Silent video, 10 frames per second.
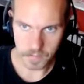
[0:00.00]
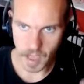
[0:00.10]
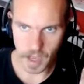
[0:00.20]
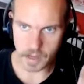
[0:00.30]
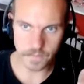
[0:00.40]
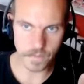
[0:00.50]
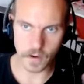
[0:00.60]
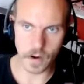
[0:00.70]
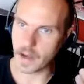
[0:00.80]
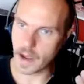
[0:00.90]
can't
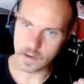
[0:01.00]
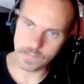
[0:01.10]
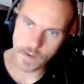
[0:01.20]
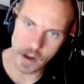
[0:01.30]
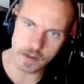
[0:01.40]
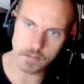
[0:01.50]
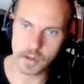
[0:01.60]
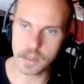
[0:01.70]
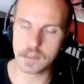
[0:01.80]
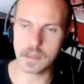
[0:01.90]
figure out how to find the
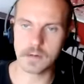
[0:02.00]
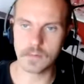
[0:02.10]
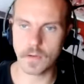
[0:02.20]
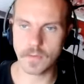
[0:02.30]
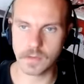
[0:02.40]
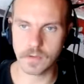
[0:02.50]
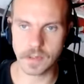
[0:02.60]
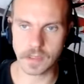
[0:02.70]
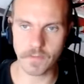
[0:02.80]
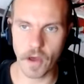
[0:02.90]
place in Office
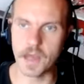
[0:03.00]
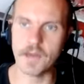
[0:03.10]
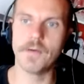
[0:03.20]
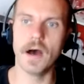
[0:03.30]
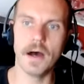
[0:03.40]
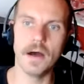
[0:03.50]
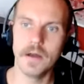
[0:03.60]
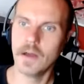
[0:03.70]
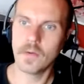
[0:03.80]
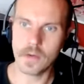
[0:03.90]
365
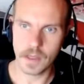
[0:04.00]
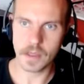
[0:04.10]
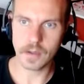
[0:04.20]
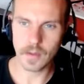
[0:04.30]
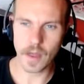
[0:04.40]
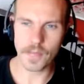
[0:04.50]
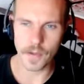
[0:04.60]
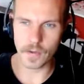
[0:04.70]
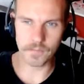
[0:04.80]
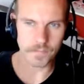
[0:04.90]
where they can do that,
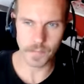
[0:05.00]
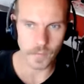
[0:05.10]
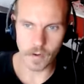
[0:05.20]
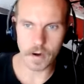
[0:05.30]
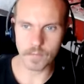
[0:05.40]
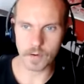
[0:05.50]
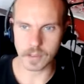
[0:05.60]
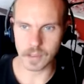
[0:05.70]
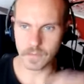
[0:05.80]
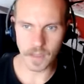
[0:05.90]
they're the wrong
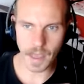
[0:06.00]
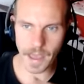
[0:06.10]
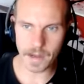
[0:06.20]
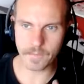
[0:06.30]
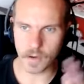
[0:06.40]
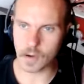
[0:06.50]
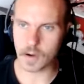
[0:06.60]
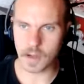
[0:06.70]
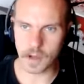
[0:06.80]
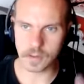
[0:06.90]
person. If they can't figure
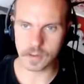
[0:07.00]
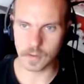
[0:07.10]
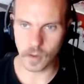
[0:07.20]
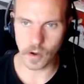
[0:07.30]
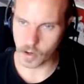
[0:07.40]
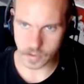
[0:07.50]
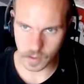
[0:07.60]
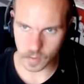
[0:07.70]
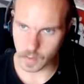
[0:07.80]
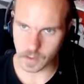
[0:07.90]
out how to log on
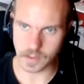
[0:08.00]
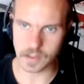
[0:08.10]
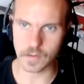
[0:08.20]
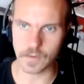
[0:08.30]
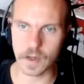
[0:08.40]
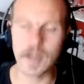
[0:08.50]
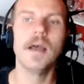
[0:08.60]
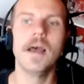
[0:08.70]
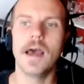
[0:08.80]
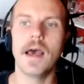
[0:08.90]
to a Windows server
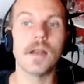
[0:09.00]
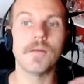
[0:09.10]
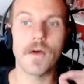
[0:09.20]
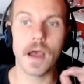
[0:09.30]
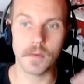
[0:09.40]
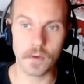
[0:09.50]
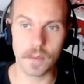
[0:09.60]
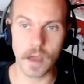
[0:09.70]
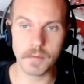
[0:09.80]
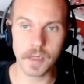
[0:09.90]
and find where
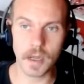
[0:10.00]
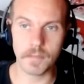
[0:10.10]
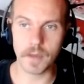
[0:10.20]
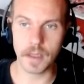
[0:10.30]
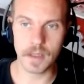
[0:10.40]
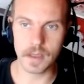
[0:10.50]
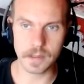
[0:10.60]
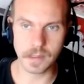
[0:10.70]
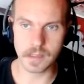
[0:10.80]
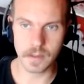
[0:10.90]
the uptime
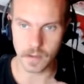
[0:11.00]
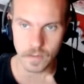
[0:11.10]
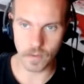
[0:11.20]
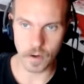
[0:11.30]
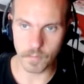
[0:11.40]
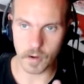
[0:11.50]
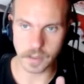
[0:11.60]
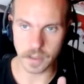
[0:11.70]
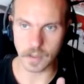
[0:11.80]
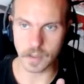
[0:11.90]
is, they're the wrong
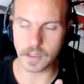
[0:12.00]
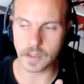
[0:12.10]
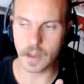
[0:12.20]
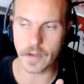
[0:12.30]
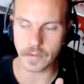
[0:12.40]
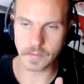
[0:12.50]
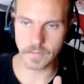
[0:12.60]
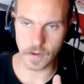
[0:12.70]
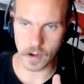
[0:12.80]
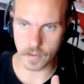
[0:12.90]
person. You need to allow them to
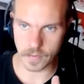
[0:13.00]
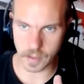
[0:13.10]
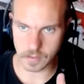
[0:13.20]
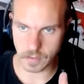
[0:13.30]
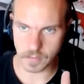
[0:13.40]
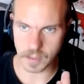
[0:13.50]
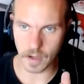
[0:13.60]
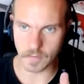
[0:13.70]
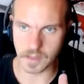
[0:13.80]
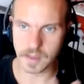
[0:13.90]
figure out things for
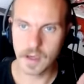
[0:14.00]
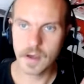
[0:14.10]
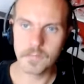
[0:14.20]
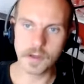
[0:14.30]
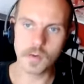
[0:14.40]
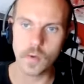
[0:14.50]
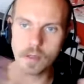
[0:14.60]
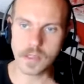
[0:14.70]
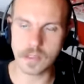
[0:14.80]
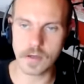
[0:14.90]
themselves, but
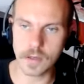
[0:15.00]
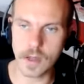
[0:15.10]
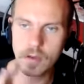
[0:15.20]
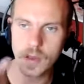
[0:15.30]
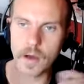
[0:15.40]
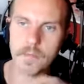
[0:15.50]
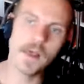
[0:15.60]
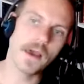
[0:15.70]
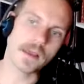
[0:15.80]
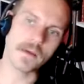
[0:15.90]
towards a certain outcome,
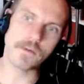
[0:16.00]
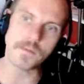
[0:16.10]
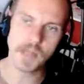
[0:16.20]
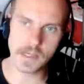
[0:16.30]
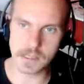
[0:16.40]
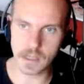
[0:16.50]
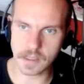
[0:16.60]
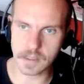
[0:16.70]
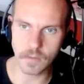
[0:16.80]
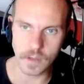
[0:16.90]
and give them test
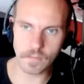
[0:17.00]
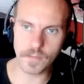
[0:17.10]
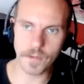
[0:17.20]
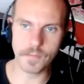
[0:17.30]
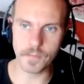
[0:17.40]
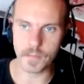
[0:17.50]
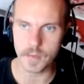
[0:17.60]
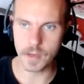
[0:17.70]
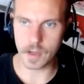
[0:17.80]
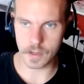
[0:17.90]
tickets that will give them
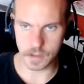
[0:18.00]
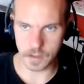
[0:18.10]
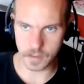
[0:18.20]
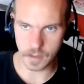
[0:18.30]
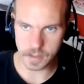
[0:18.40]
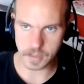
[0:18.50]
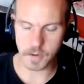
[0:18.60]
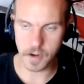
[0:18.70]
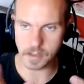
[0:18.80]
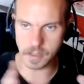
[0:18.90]
the
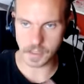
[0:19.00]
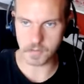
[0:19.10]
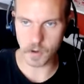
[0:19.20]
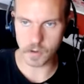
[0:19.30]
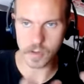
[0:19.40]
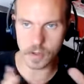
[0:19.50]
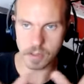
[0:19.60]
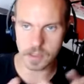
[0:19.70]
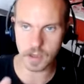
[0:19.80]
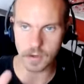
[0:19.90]
experience, exposure,
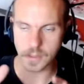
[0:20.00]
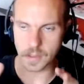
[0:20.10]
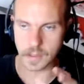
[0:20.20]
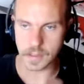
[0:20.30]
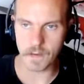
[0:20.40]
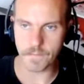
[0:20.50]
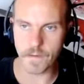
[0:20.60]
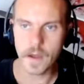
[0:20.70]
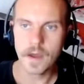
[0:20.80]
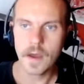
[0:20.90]
skills, and stuff